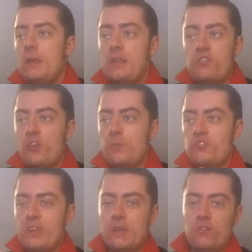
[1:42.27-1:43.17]
he's
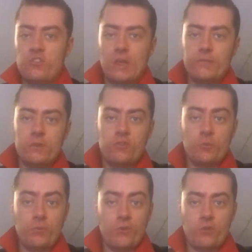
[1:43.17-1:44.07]
Shaky Stevens,
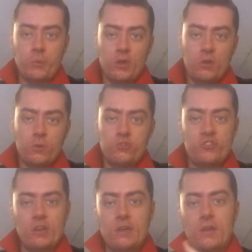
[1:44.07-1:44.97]
who prefers being called
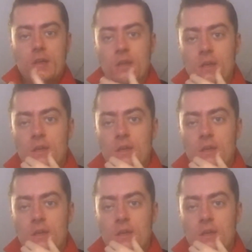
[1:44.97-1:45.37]
Shaky.